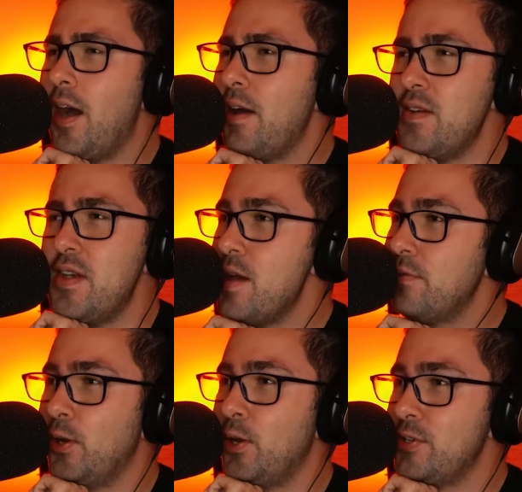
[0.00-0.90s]
I've
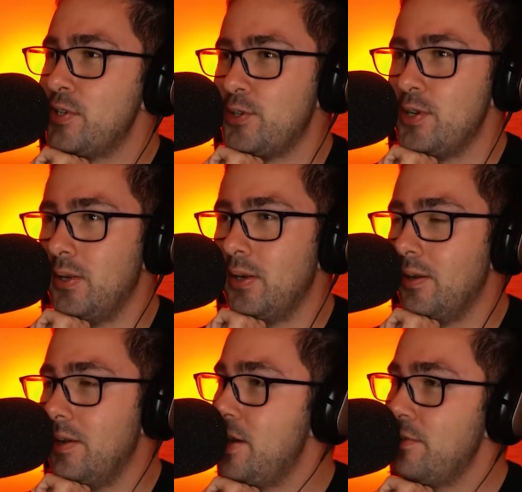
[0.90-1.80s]
never heard of a
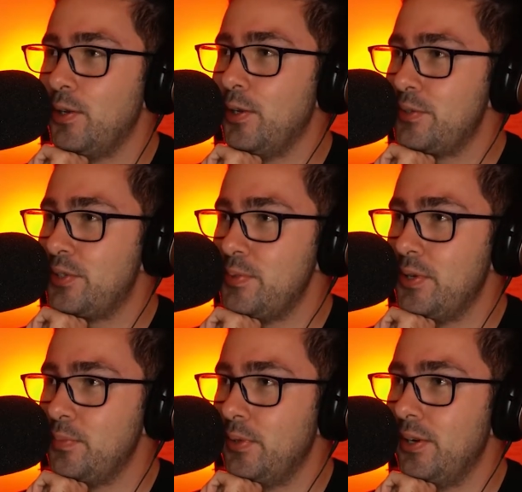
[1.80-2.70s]
StreamYard. Never heard of
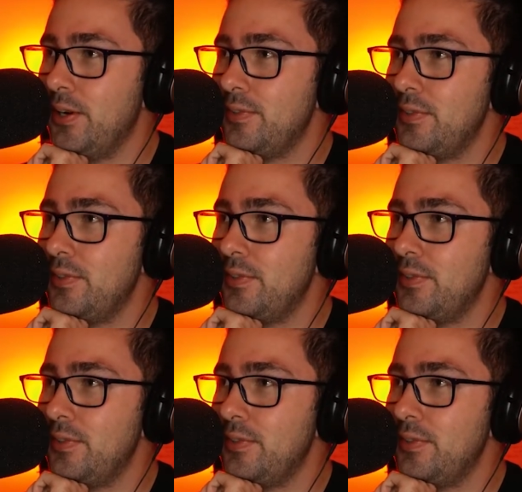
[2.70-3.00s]
StreamYard in my life.